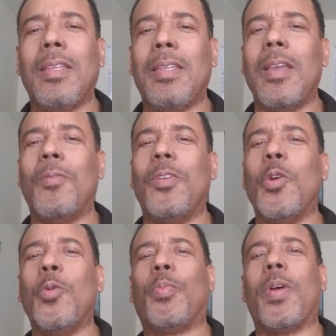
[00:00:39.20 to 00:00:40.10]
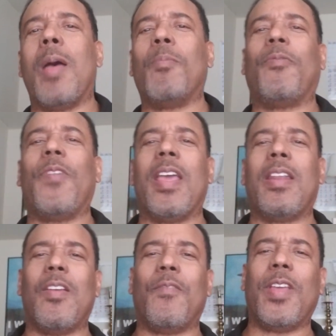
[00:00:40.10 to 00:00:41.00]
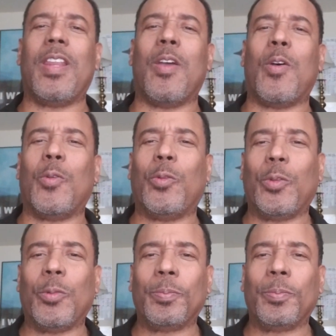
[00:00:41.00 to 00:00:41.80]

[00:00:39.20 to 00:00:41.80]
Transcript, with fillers: Yo, Noop, I'm a fan of your videos.